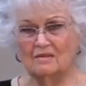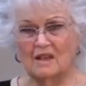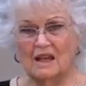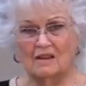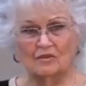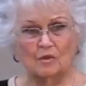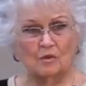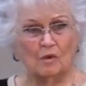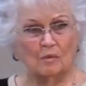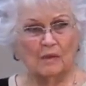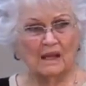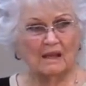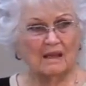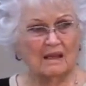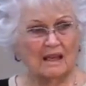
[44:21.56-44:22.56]
after
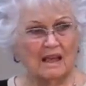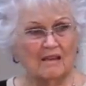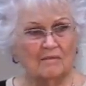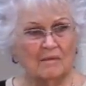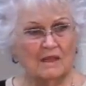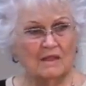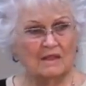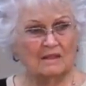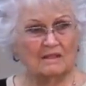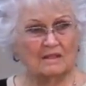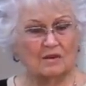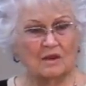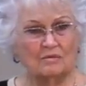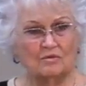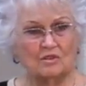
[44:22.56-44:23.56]
Rebecca gave me the
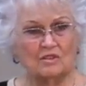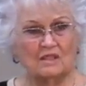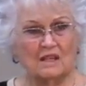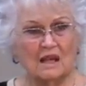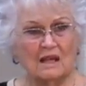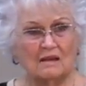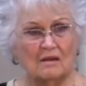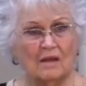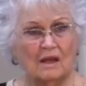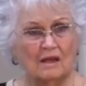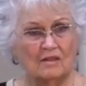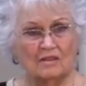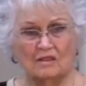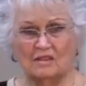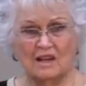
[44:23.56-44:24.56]
scriptures,
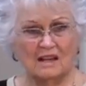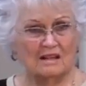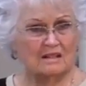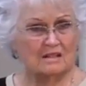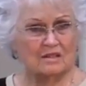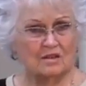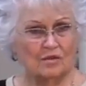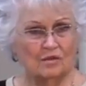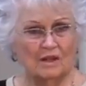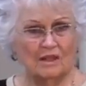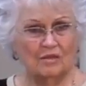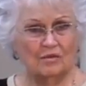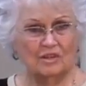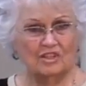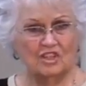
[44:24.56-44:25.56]
Titus is only
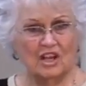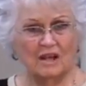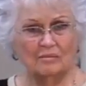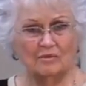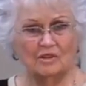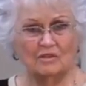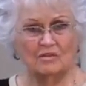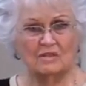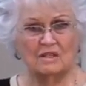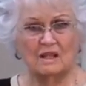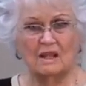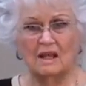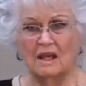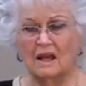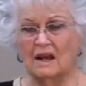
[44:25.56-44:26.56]
3 chapters.
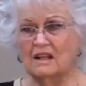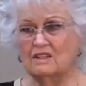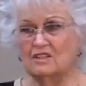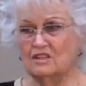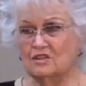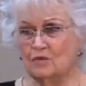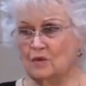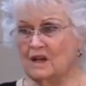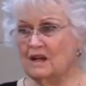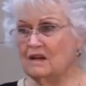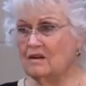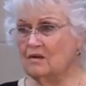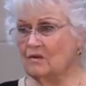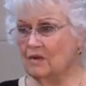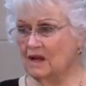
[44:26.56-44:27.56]
And I just read
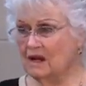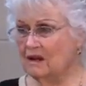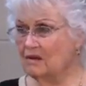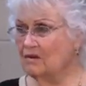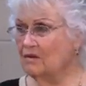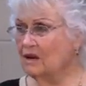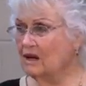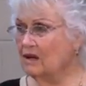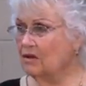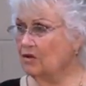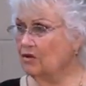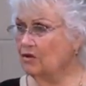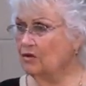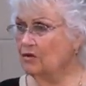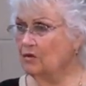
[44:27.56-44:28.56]
it and read it and read it
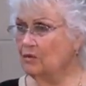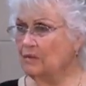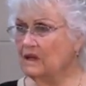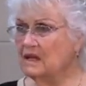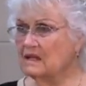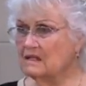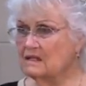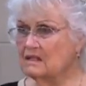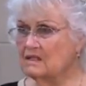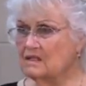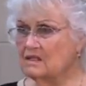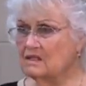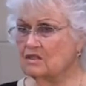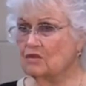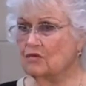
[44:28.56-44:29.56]
through because it's
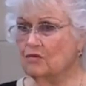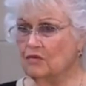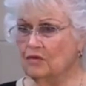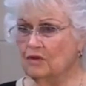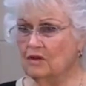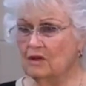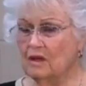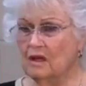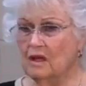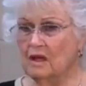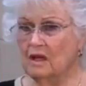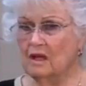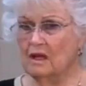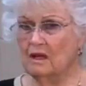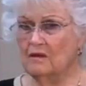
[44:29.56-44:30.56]
just so full
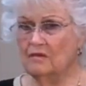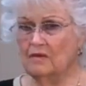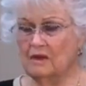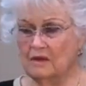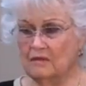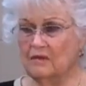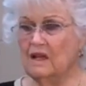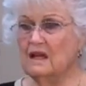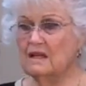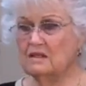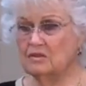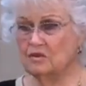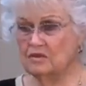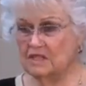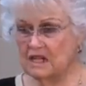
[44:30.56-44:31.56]
of
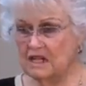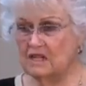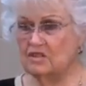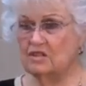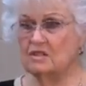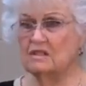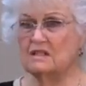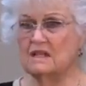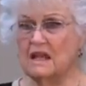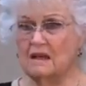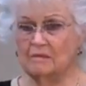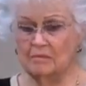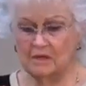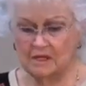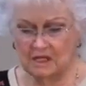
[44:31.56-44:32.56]
exhortations,
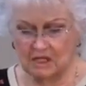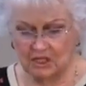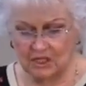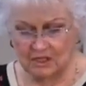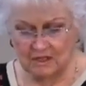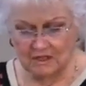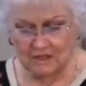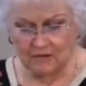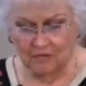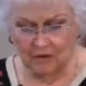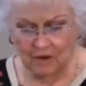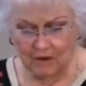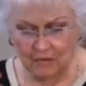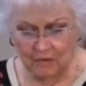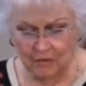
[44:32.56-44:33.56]
admonitions for
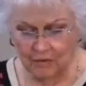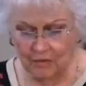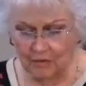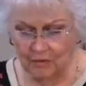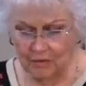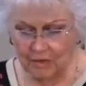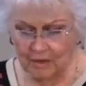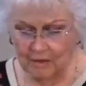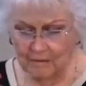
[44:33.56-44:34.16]
our growth.